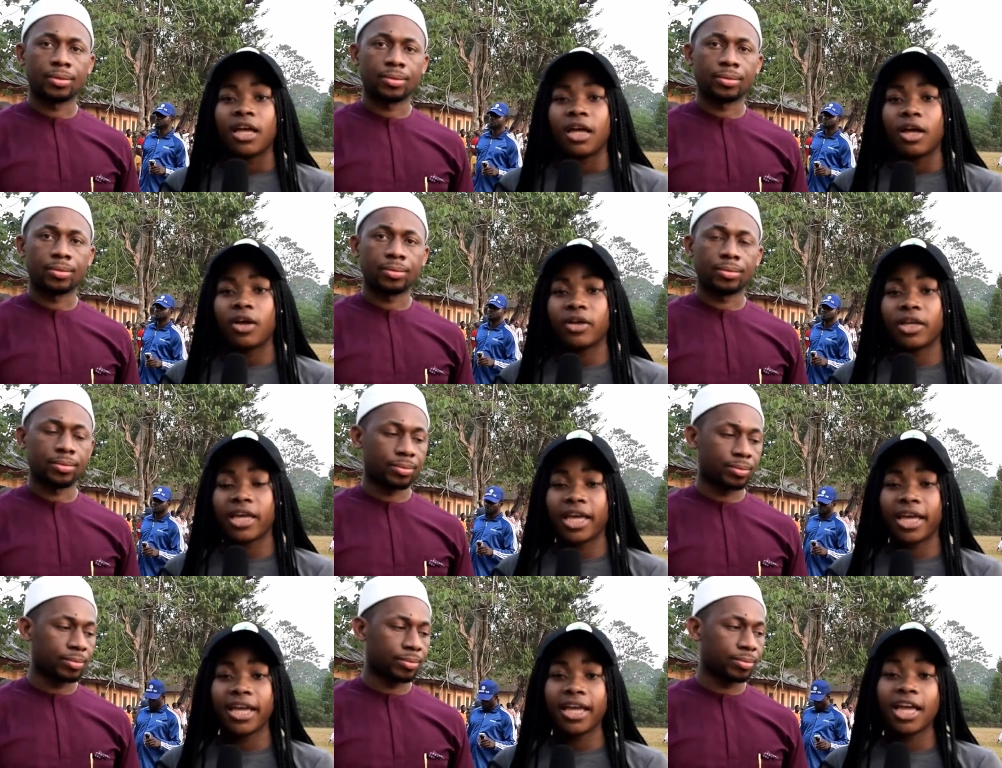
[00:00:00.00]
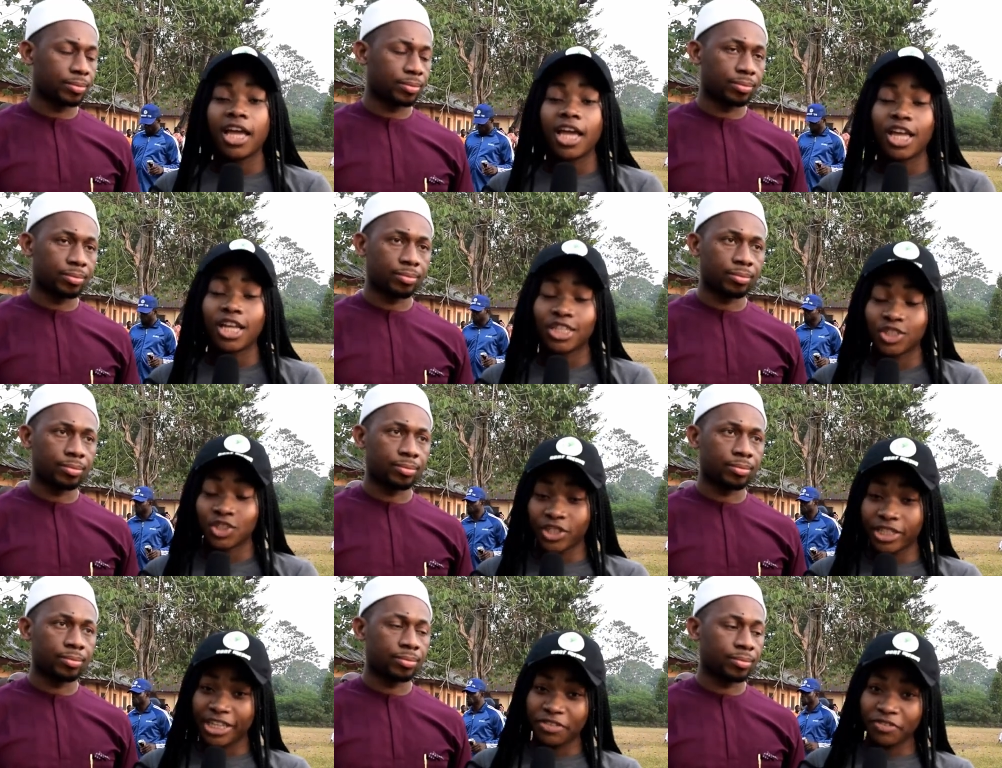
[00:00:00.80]
Speaker 1: Okay.
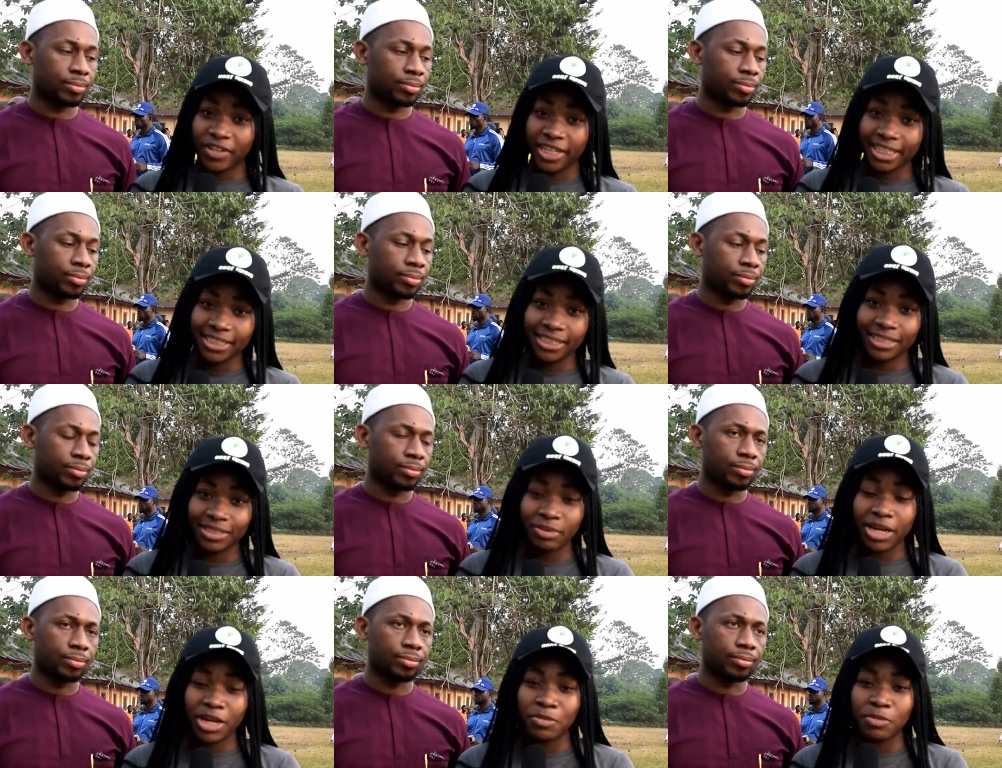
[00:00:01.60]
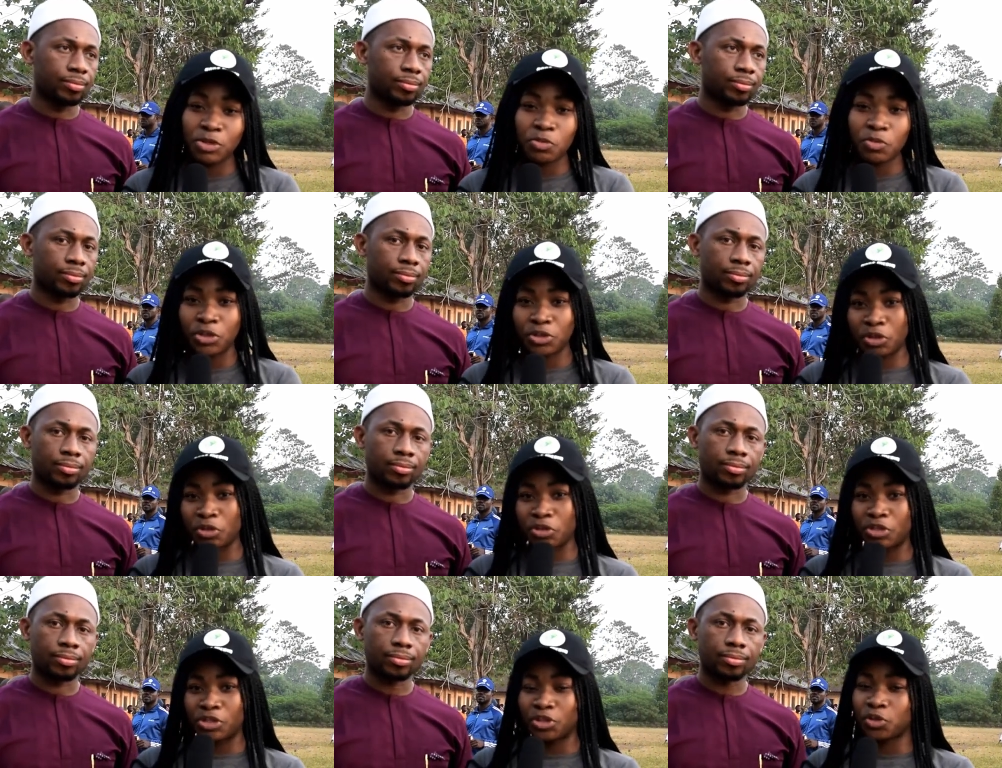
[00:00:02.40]
Good evening. My name is Obinjo
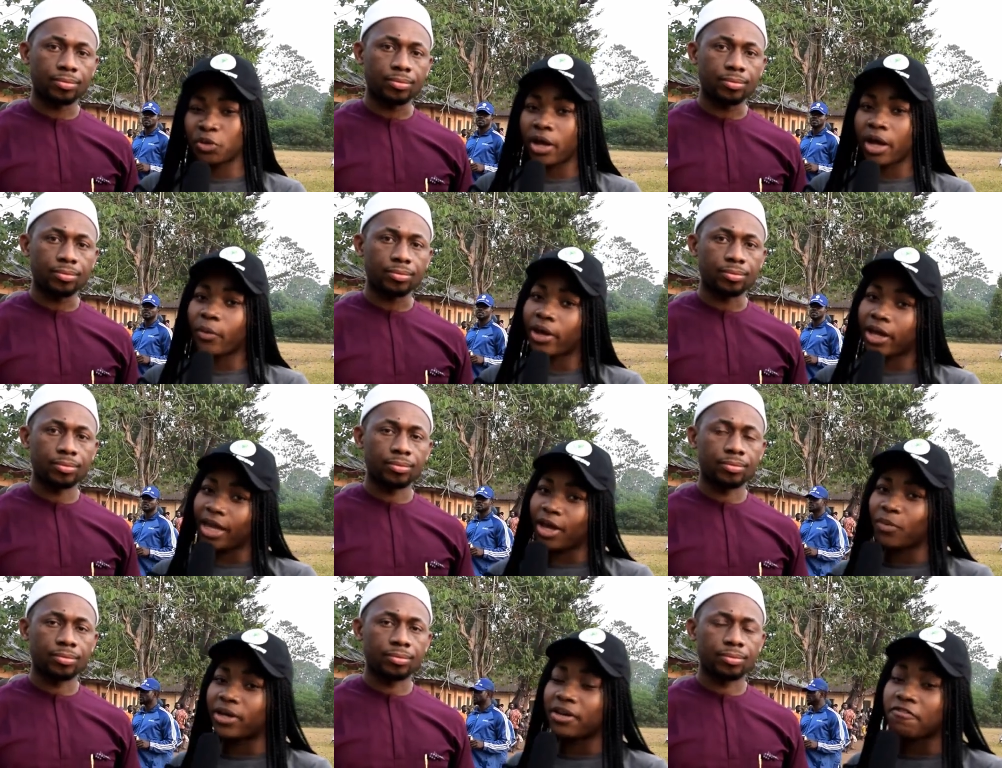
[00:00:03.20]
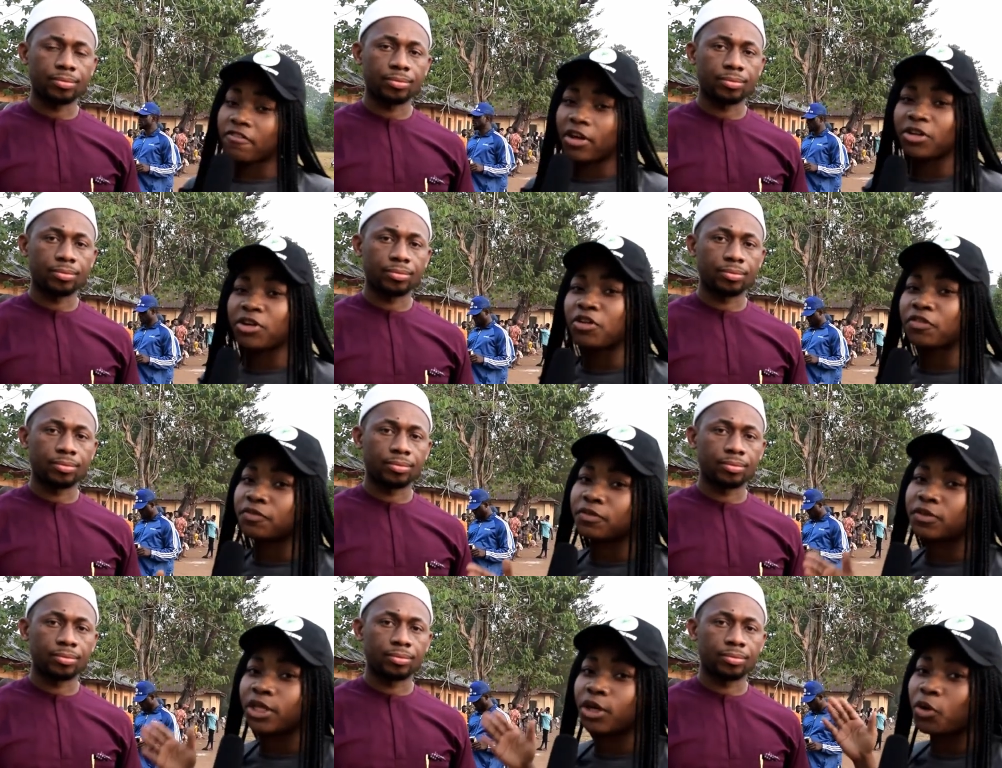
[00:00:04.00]
Kozichko, and we're here with the founder of
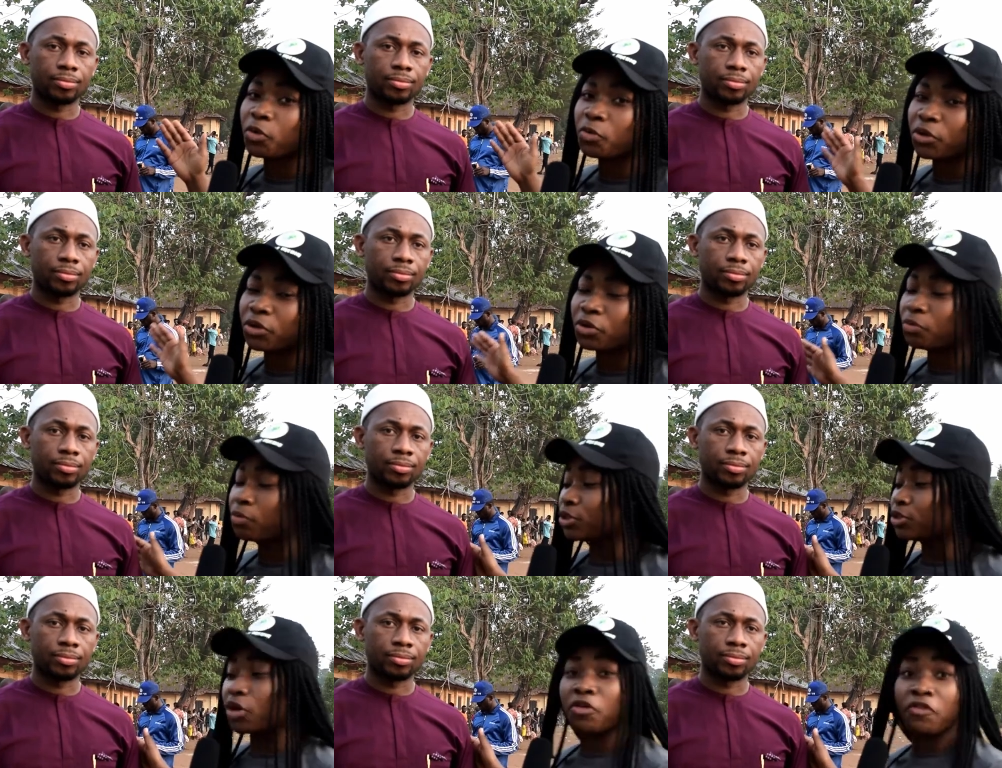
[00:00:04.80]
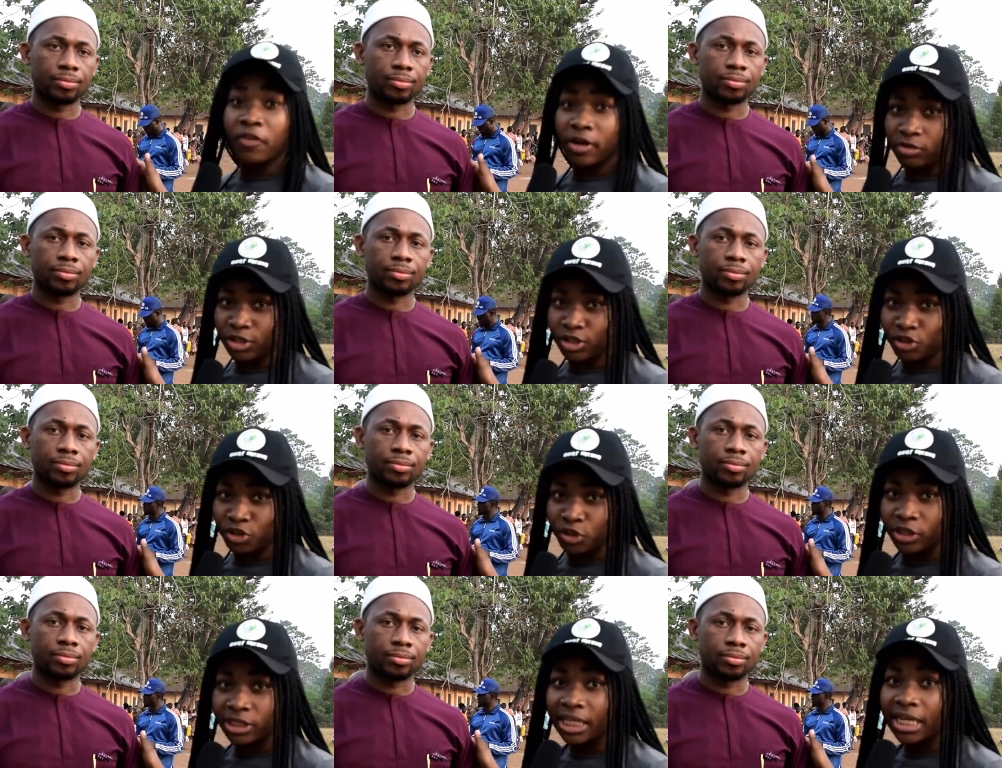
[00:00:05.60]
the Obinna Obi-Njoku
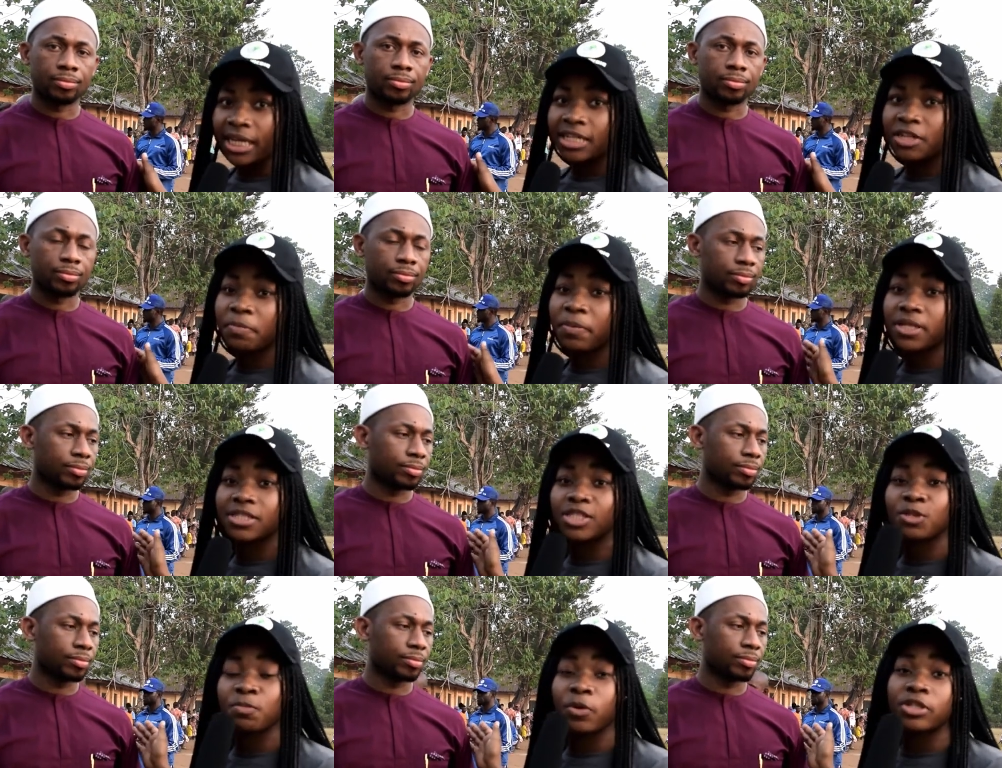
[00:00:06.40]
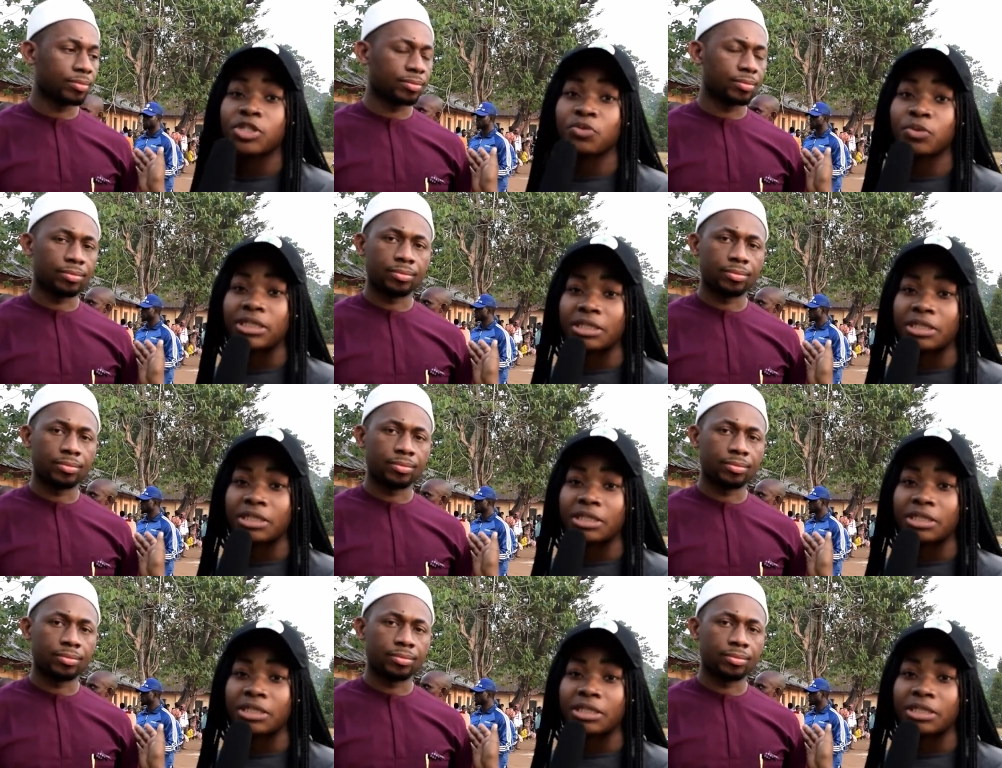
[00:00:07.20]
Foundation, the person sponsoring